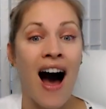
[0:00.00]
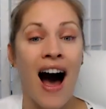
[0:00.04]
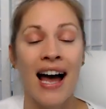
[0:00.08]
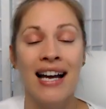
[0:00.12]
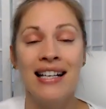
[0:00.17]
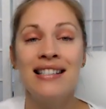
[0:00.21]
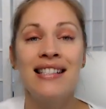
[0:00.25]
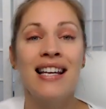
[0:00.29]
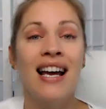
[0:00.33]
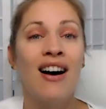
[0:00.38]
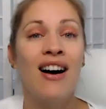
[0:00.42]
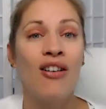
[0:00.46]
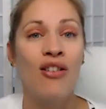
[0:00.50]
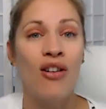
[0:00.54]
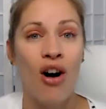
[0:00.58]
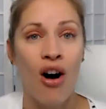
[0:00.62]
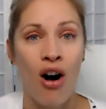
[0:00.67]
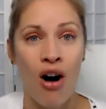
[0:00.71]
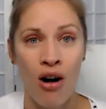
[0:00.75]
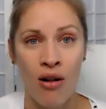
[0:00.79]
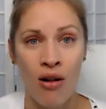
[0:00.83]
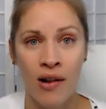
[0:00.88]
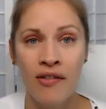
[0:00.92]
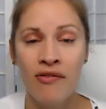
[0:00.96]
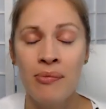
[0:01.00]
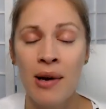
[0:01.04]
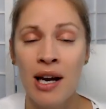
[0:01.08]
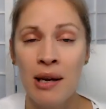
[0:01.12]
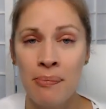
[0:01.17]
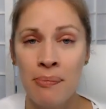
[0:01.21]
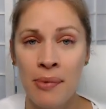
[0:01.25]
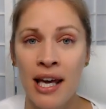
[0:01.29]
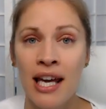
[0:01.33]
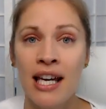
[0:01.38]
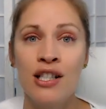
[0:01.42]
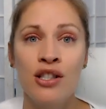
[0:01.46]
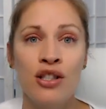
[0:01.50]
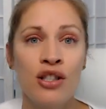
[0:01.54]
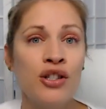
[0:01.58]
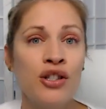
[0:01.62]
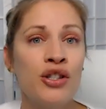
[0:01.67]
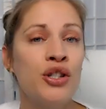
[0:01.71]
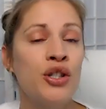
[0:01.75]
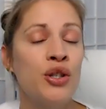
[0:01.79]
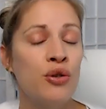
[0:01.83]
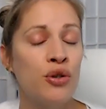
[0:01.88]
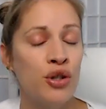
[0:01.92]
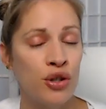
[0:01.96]
I tell all of my
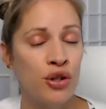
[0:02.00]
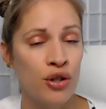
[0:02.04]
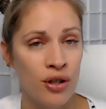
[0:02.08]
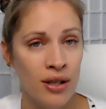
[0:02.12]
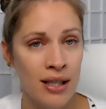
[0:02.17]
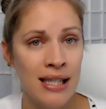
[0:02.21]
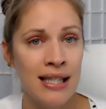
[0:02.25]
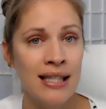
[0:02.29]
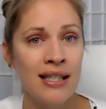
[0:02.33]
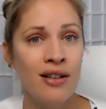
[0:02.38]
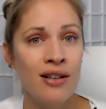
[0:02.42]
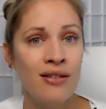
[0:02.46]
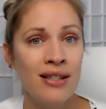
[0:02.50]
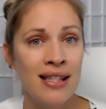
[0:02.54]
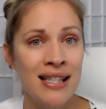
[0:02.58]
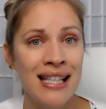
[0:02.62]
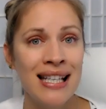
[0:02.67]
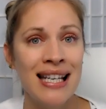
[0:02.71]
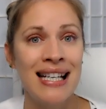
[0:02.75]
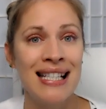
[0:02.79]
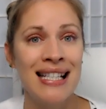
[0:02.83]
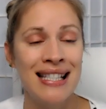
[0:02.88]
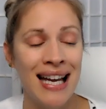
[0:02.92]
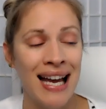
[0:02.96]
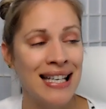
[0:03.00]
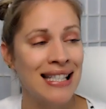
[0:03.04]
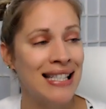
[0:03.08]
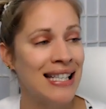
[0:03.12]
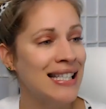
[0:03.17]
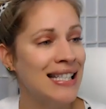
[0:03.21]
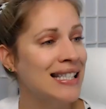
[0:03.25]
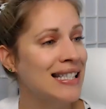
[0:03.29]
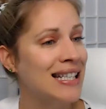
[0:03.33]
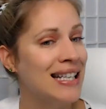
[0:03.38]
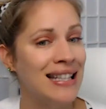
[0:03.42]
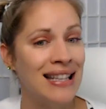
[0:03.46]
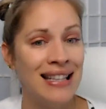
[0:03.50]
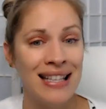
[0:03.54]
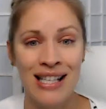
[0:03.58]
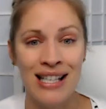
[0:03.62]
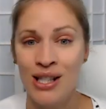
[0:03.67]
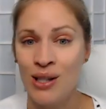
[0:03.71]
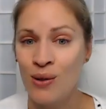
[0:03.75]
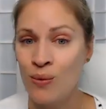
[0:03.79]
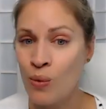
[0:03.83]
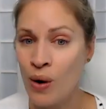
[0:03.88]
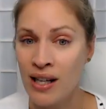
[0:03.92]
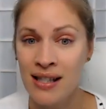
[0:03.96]
patients you should still see a dentist at
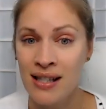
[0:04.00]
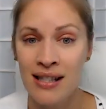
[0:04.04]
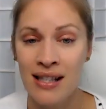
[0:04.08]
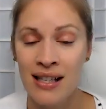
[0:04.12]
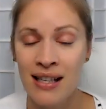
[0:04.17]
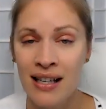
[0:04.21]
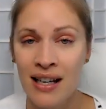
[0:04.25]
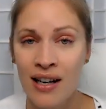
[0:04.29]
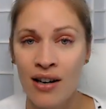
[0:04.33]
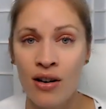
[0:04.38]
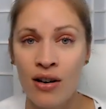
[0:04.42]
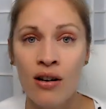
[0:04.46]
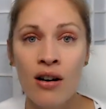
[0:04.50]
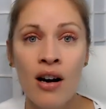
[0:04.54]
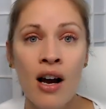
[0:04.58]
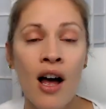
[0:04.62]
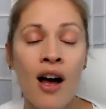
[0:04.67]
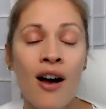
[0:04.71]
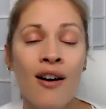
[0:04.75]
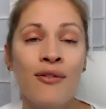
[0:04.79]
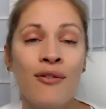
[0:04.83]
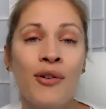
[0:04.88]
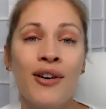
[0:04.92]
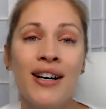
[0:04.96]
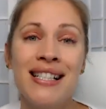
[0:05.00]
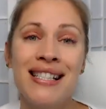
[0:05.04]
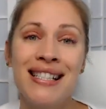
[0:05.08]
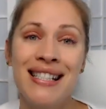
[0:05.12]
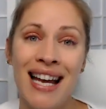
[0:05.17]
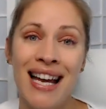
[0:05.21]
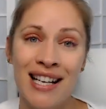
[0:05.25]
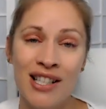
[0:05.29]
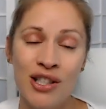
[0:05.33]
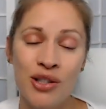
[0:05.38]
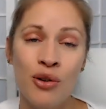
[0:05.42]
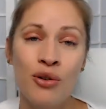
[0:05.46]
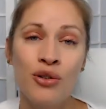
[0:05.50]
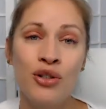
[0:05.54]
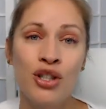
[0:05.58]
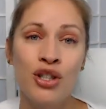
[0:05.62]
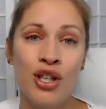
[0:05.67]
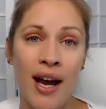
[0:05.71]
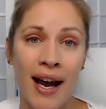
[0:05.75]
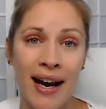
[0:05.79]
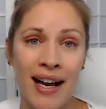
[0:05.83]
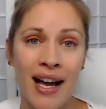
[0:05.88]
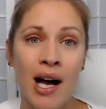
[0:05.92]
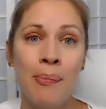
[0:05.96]
least once a year for a dental
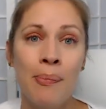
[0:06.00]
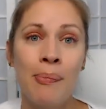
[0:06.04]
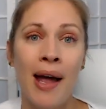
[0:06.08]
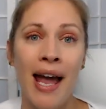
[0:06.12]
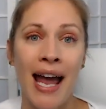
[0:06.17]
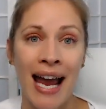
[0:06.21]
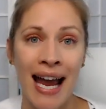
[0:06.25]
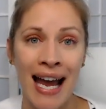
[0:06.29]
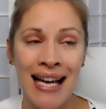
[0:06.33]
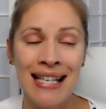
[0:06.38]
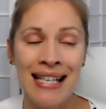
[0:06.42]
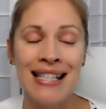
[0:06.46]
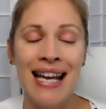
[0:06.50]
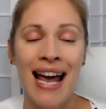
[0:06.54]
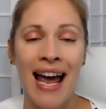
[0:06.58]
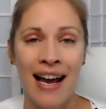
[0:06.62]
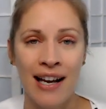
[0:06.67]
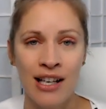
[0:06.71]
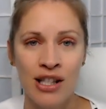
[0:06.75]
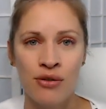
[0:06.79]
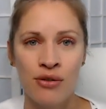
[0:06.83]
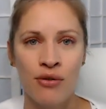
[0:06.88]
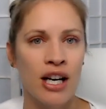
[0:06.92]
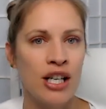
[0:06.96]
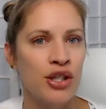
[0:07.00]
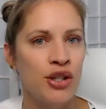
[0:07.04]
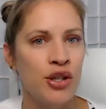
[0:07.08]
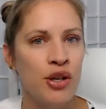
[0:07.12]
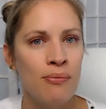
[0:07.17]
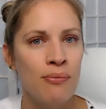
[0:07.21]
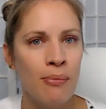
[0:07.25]
checkup and x rays.